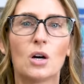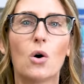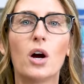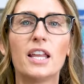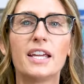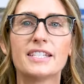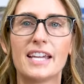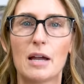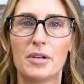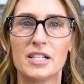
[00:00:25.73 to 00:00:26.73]
Oily
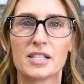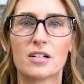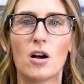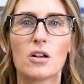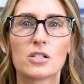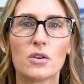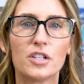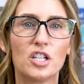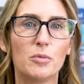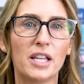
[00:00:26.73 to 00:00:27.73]
contaminants can also
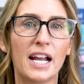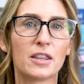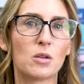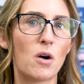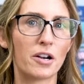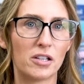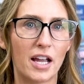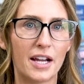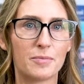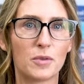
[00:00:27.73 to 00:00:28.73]
accumulate at the water
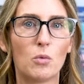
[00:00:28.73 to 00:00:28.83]
line,